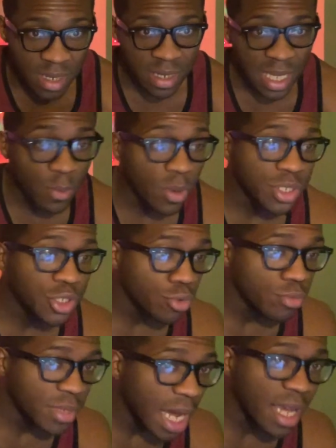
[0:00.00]
They want you
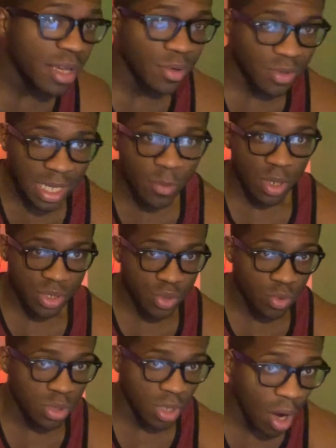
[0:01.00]
down. They want
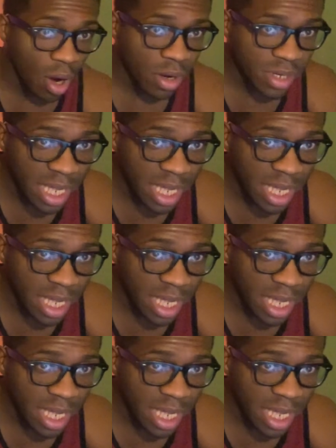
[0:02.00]
you gone.